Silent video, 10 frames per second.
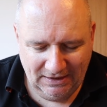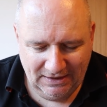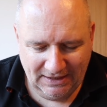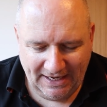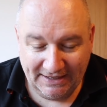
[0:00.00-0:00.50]

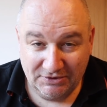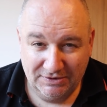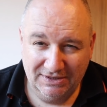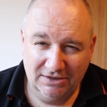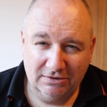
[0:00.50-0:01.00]
the axe
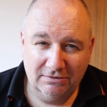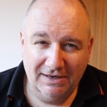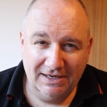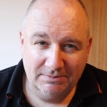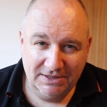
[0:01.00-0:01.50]
was
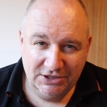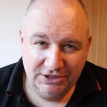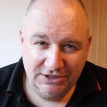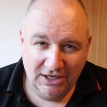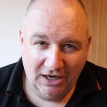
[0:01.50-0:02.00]
incredibly
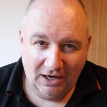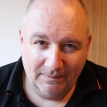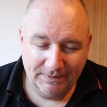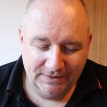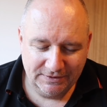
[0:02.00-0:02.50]

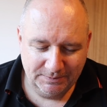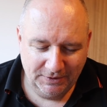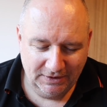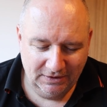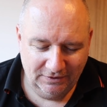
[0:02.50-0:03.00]
sharp, and I was
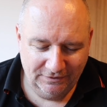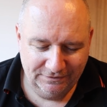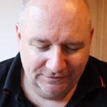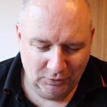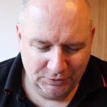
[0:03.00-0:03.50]
putting a lot of
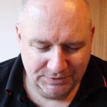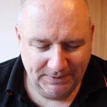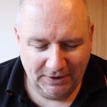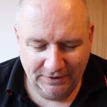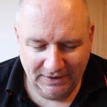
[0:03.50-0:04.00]
force
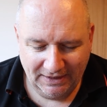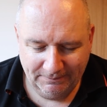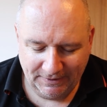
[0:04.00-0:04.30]
behind it.